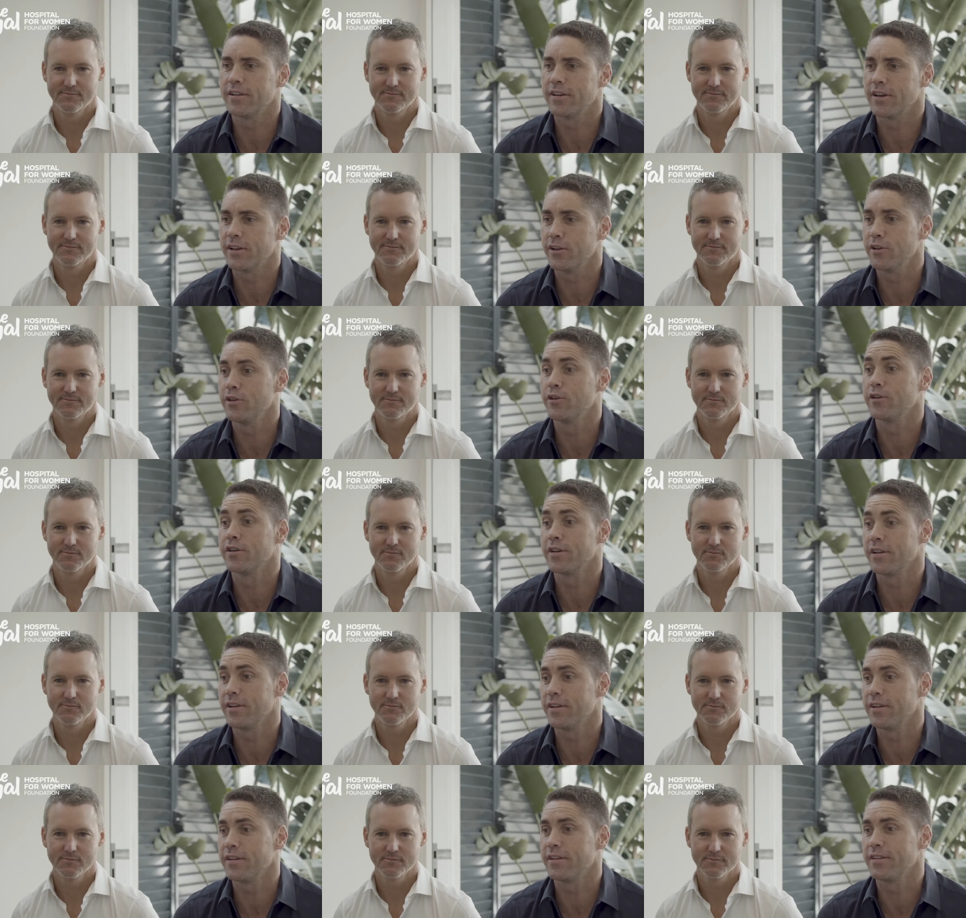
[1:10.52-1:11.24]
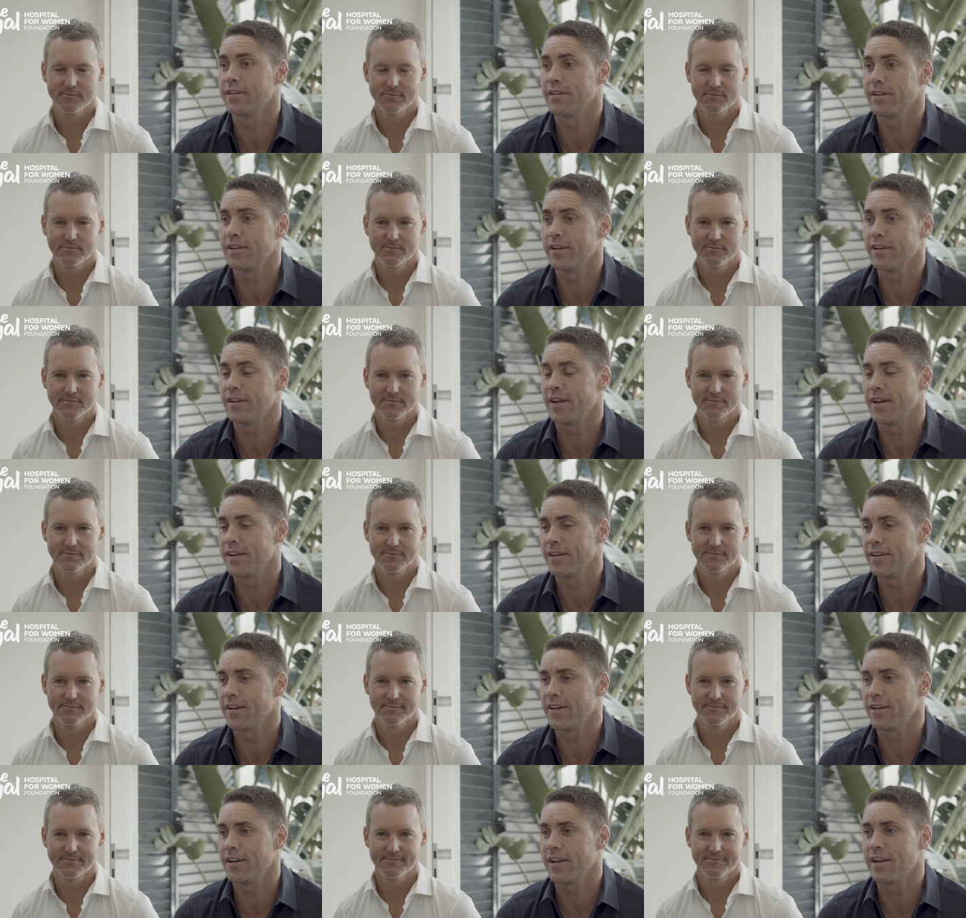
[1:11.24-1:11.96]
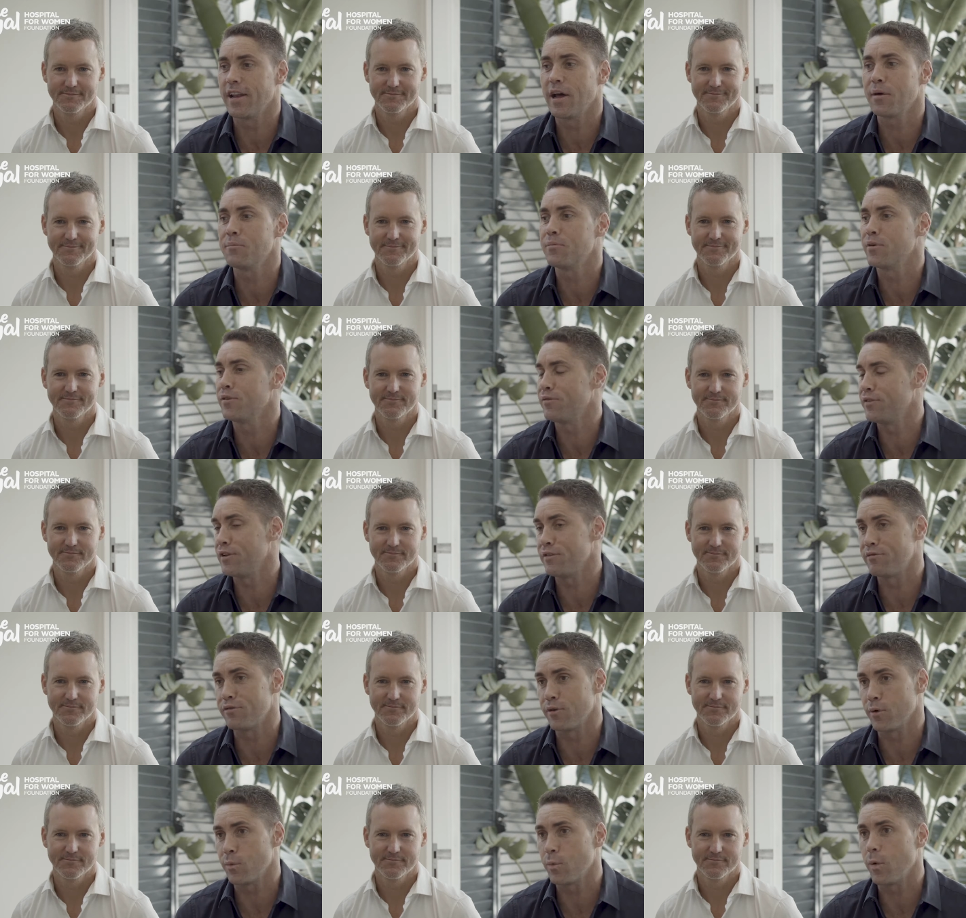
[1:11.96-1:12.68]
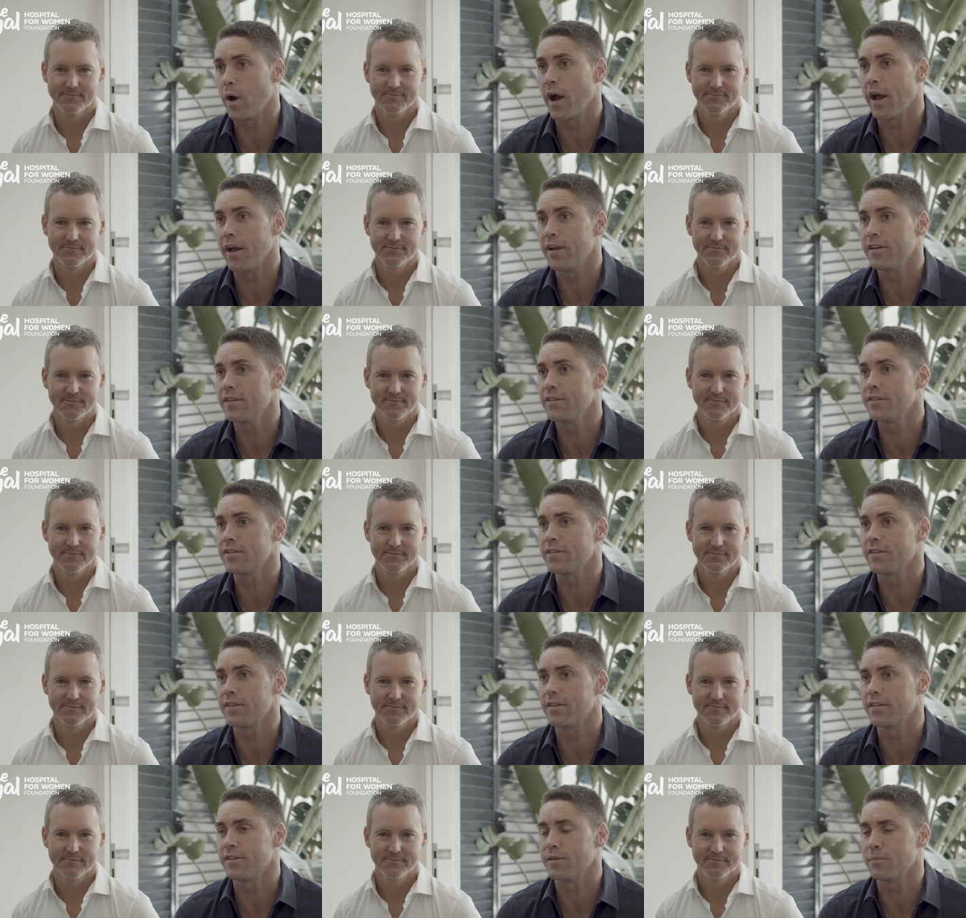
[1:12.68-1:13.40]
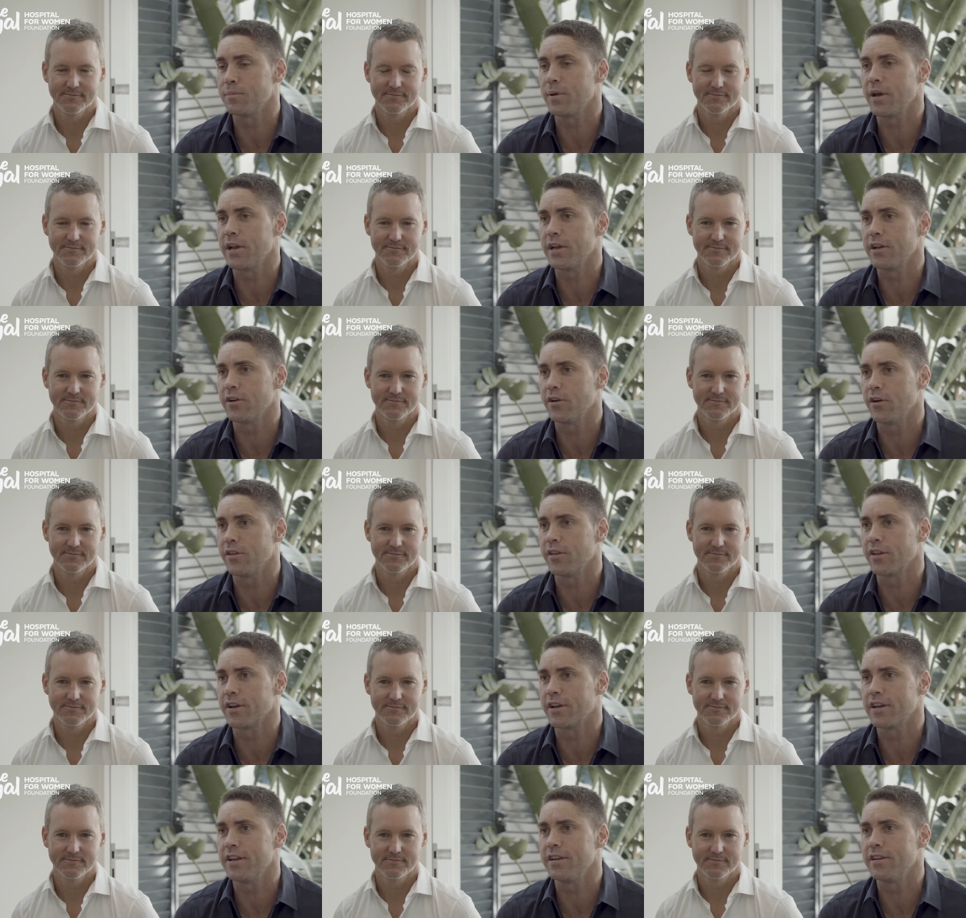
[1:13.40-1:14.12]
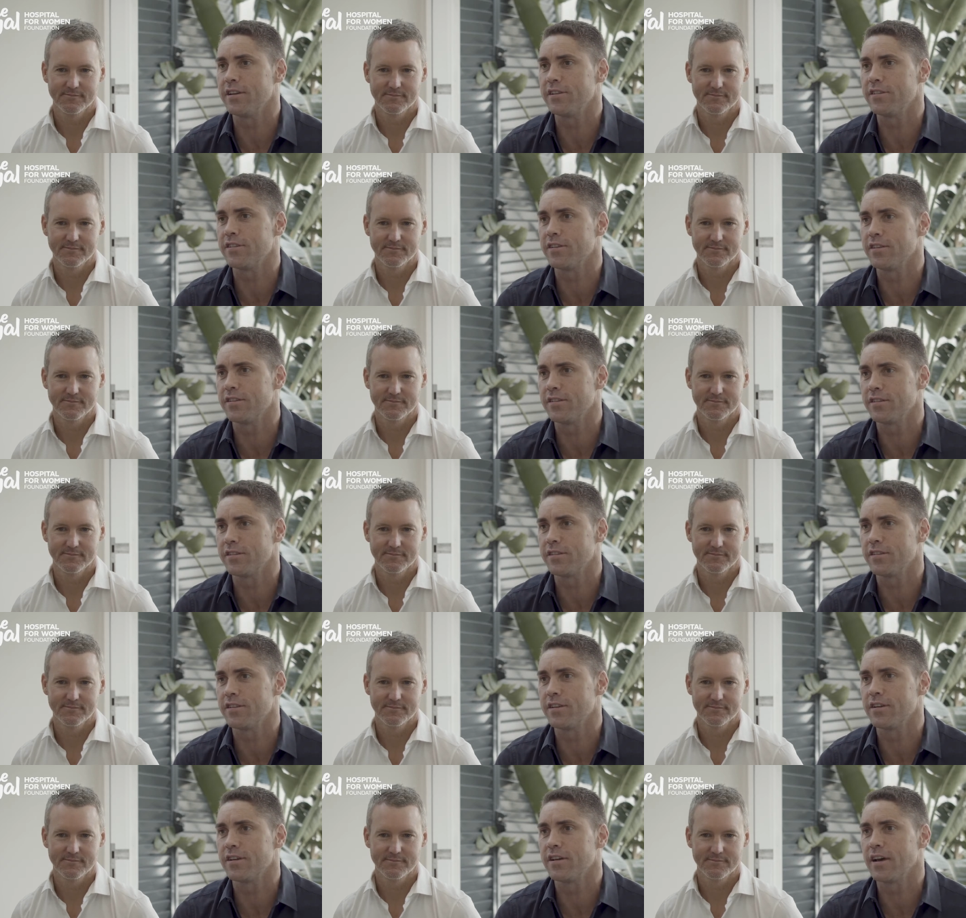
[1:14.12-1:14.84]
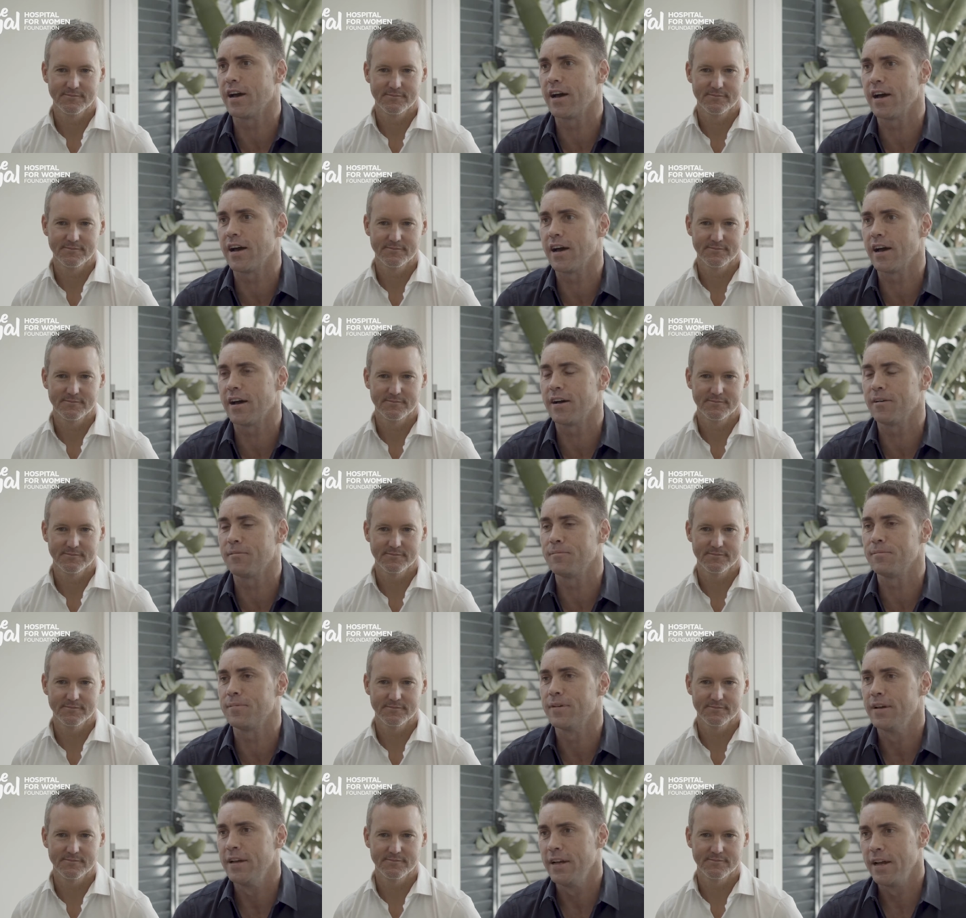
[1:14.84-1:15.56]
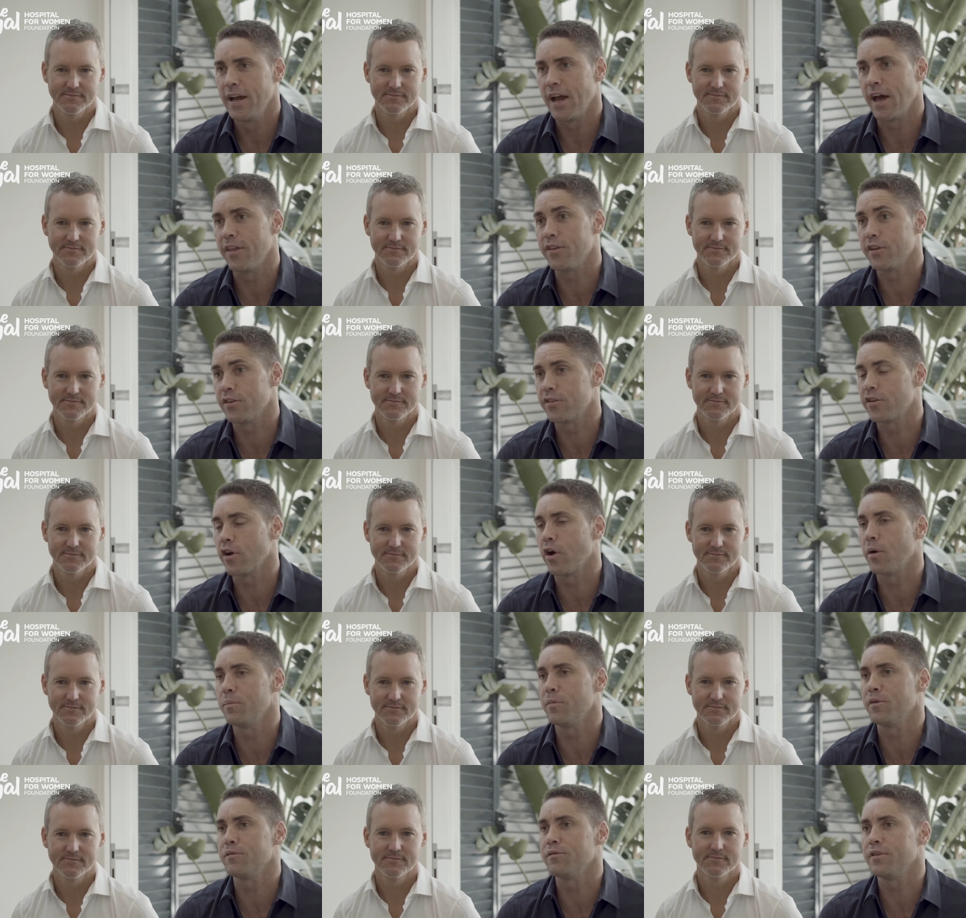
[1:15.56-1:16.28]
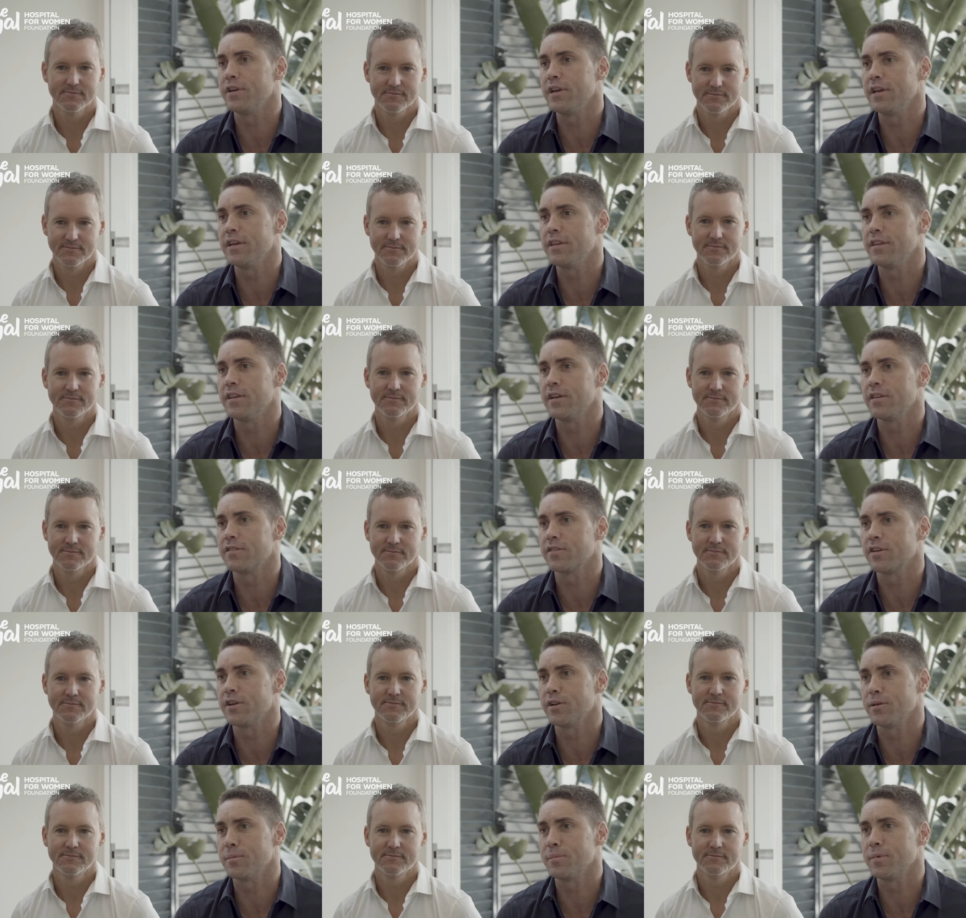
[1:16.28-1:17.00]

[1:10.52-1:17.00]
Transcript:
Speaker 1: can look at a number of different ways depending on the conditions um, and the time of year. There's going to